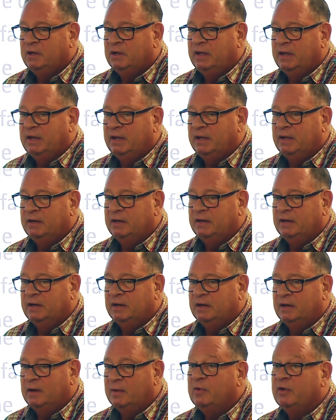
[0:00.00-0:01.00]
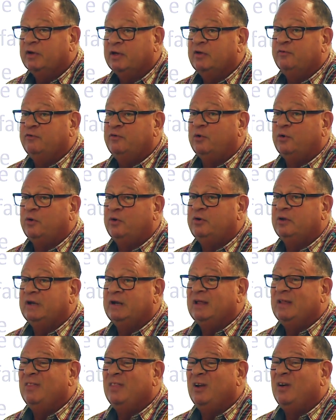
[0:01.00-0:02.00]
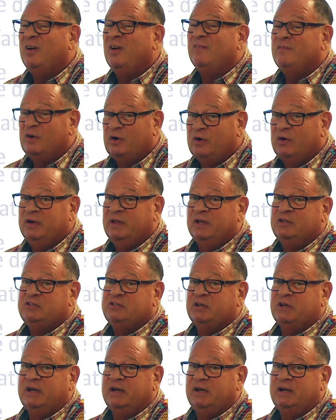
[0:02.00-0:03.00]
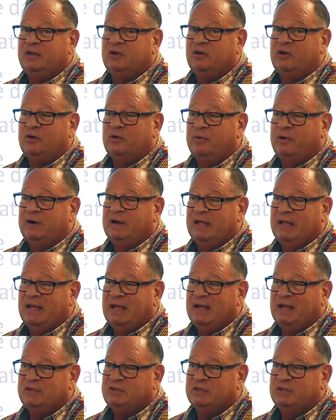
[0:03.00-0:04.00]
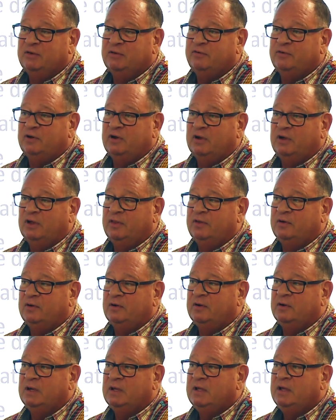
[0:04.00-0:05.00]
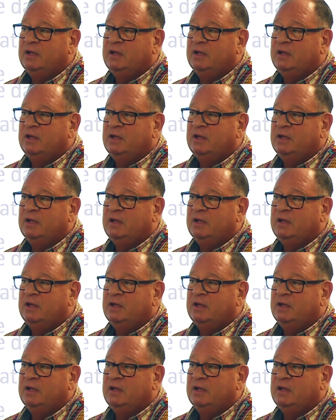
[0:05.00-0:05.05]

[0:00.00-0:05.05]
And I'm looking forward to it, and they're very excited. They're already asking for other